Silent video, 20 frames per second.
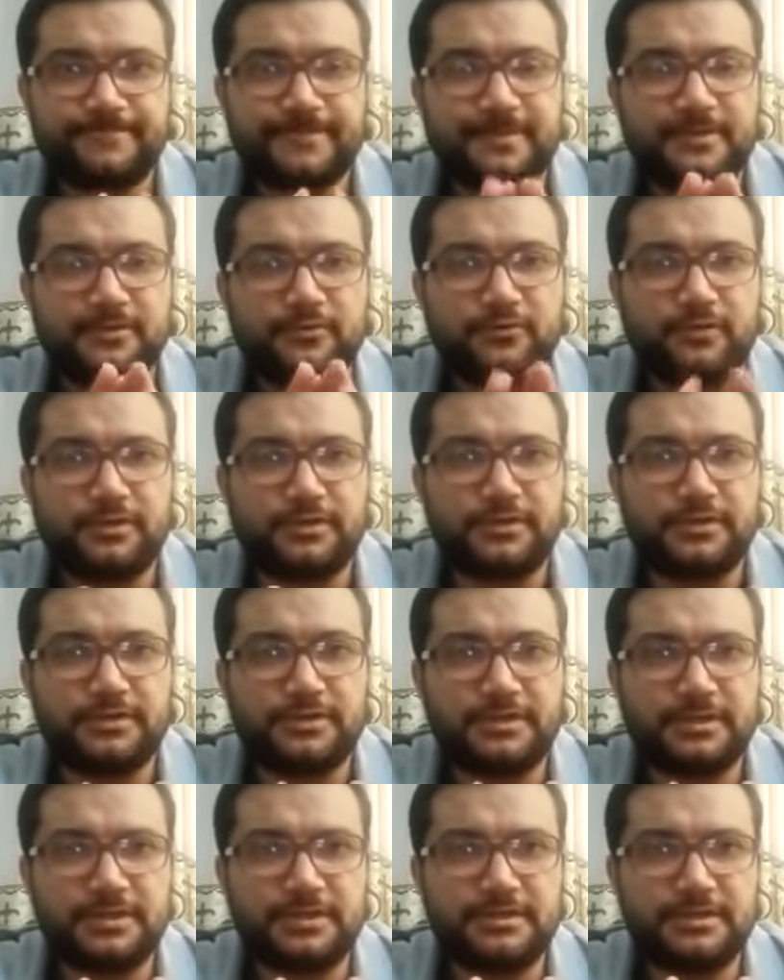You
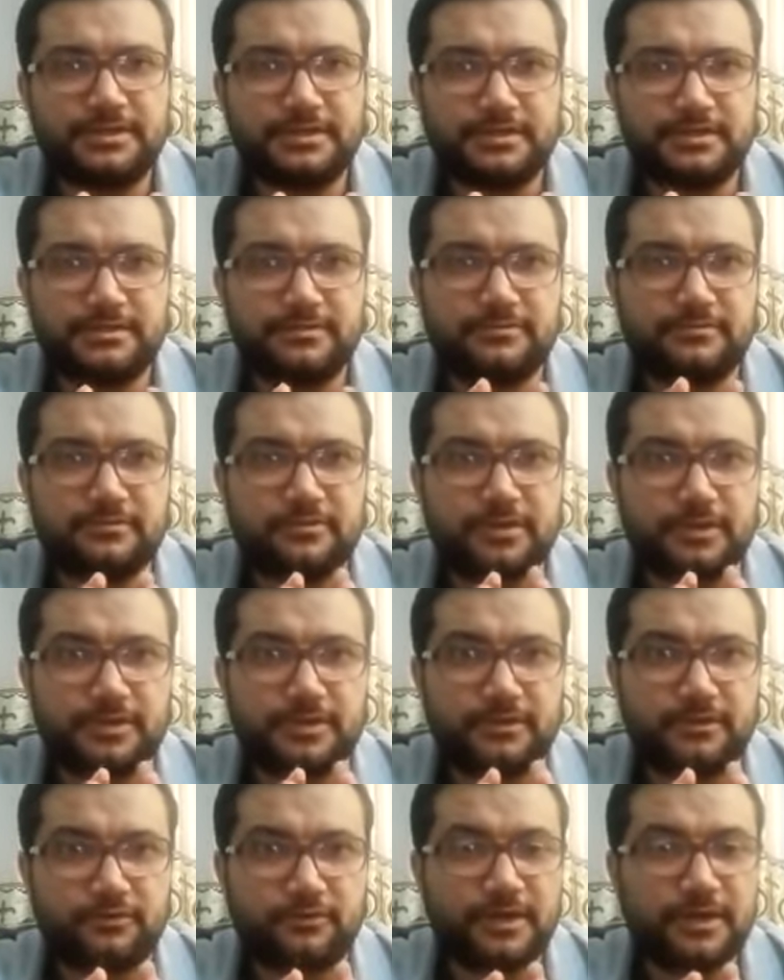understand this and
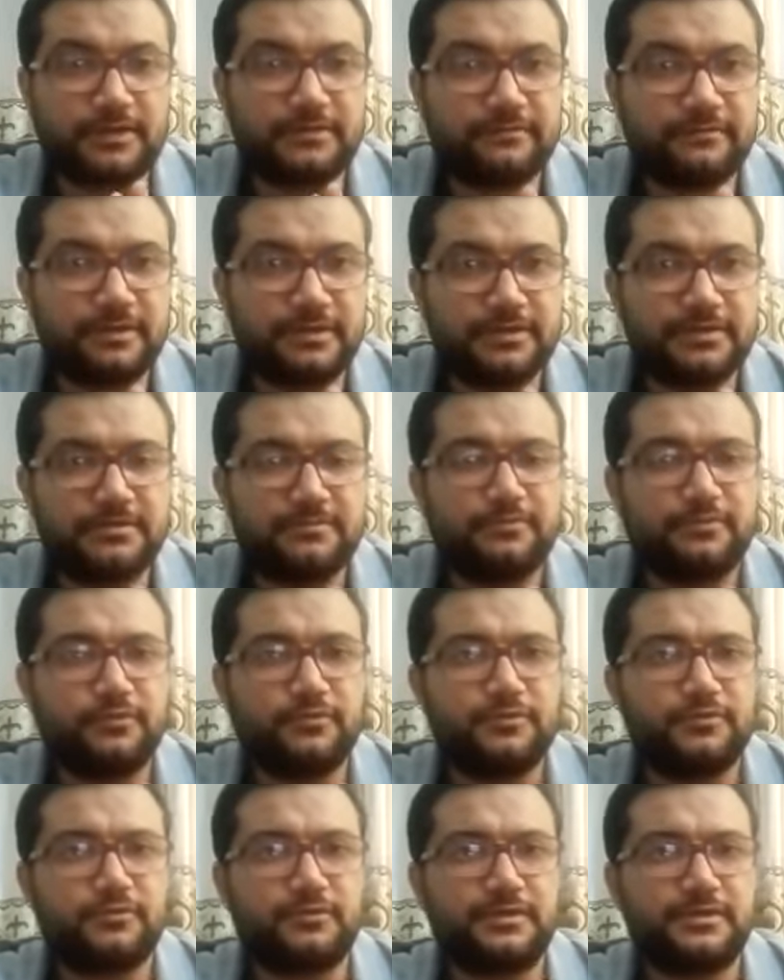to act fast, because
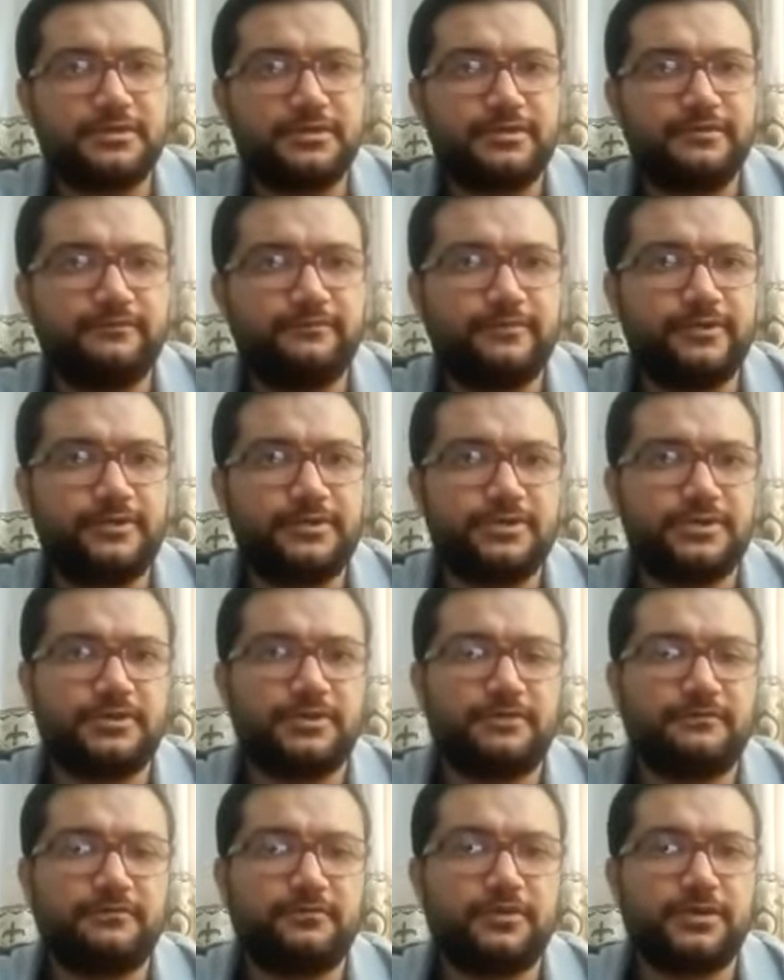you can save patient
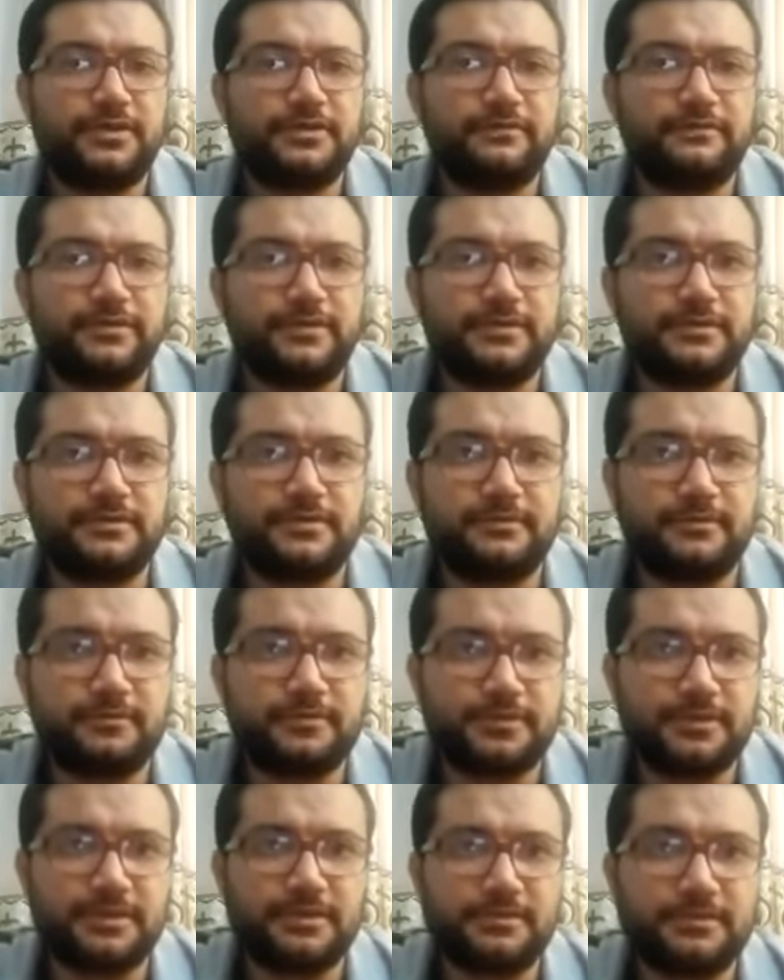if you act fast about
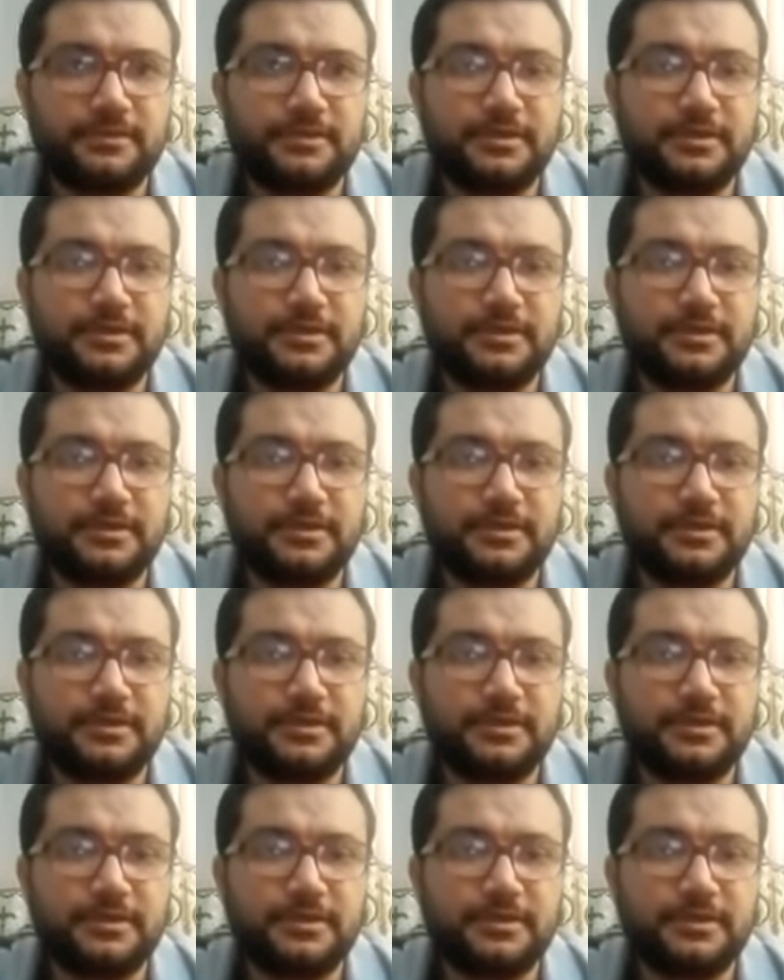that.